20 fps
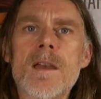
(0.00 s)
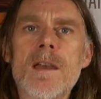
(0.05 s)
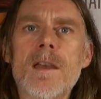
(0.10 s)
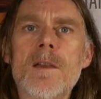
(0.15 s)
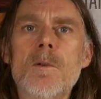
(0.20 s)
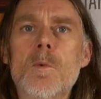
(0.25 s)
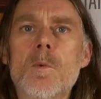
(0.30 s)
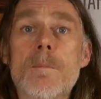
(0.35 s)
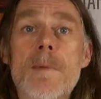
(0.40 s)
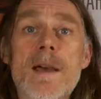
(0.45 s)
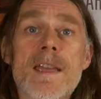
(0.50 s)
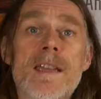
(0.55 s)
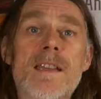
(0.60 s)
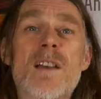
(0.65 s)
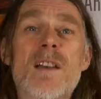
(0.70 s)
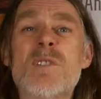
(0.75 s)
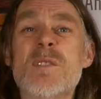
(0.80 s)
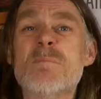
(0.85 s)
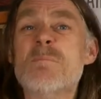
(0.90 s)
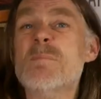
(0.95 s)
it will make
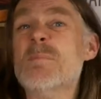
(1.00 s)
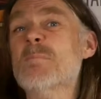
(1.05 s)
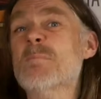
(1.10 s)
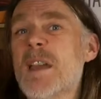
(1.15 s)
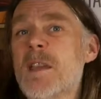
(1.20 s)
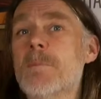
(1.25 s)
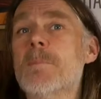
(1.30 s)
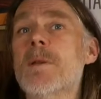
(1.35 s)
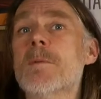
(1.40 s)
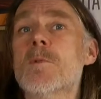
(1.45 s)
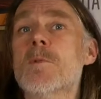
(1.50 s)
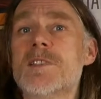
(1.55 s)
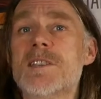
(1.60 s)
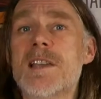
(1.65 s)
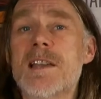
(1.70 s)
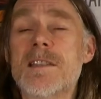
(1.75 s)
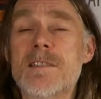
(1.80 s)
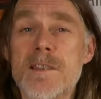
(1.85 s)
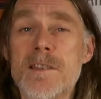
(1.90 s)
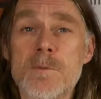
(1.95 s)
everything make a bit more
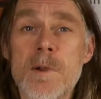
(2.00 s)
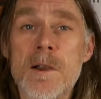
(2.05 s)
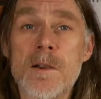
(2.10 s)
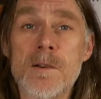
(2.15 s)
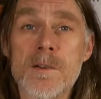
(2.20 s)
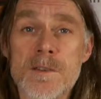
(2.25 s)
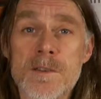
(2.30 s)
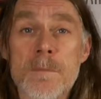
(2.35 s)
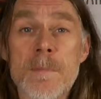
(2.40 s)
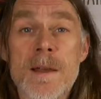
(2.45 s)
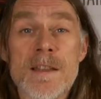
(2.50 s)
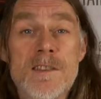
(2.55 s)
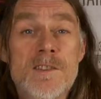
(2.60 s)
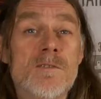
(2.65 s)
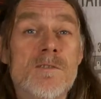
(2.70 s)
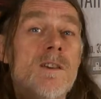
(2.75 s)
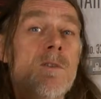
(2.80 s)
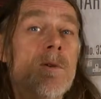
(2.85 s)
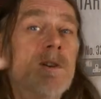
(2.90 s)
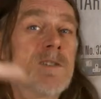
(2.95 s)
sense as well, because I'm
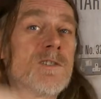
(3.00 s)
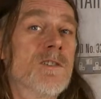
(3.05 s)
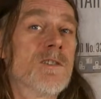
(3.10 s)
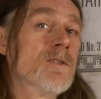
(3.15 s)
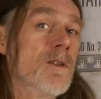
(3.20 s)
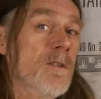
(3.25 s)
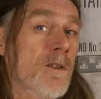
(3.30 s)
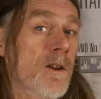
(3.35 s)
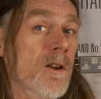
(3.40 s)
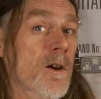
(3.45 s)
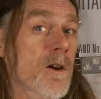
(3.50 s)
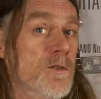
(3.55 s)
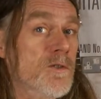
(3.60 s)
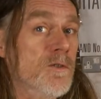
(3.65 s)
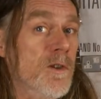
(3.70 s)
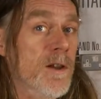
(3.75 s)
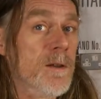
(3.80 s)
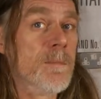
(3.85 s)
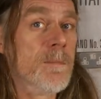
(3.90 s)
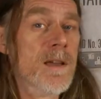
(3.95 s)
answering questions on the live
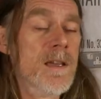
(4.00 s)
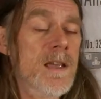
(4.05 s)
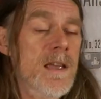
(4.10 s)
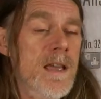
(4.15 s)
stream,